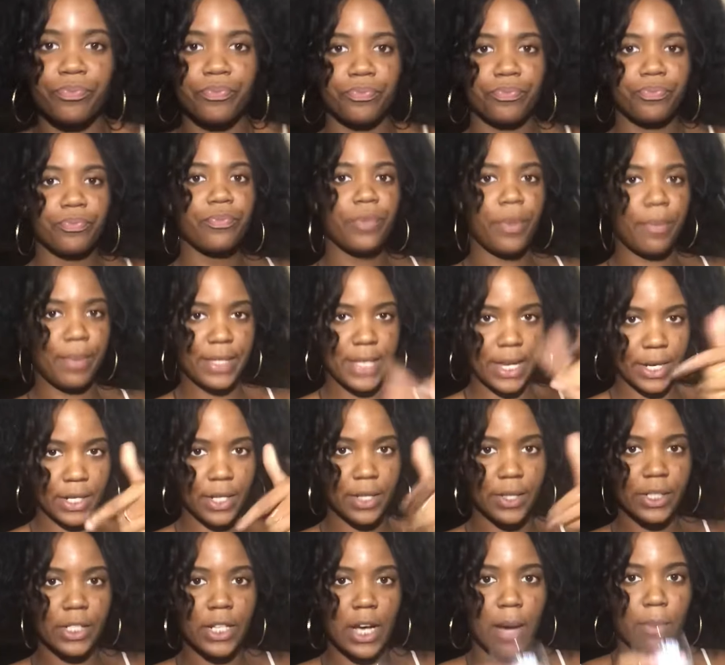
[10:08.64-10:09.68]
Let me take another
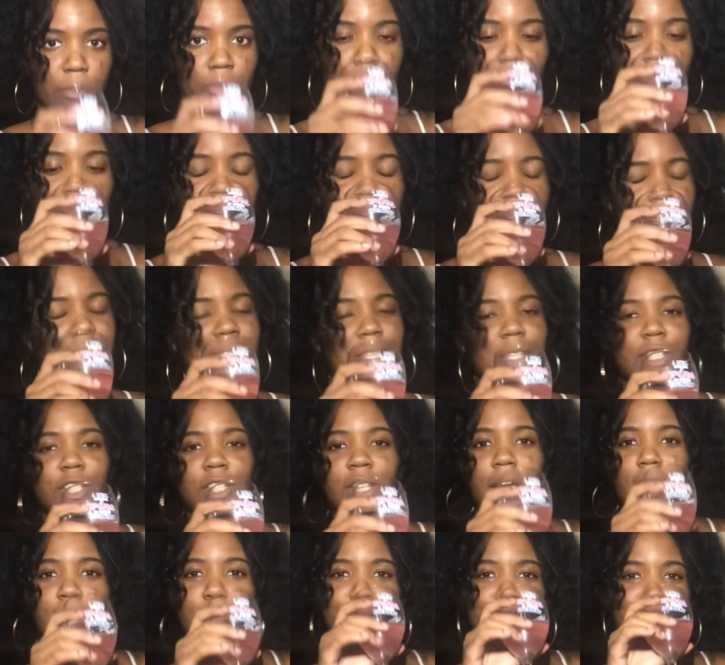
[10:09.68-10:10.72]
shot before I said
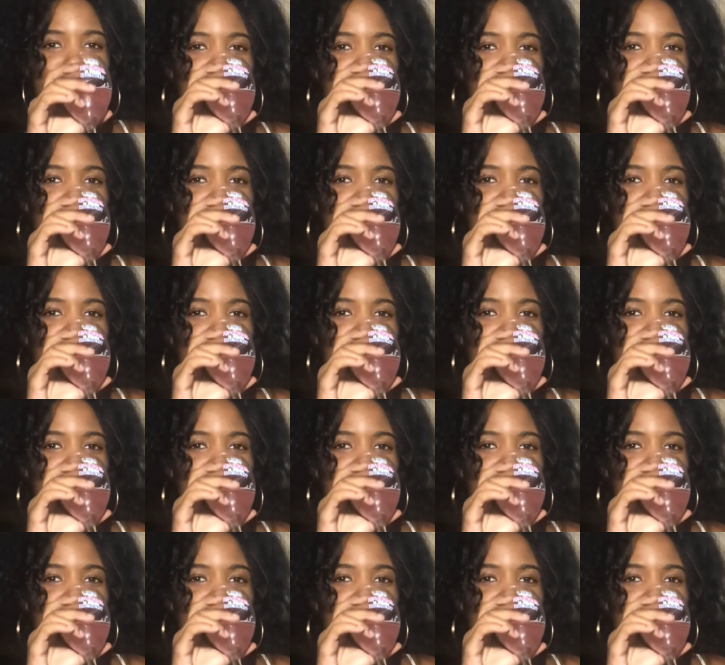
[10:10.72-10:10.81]
shot.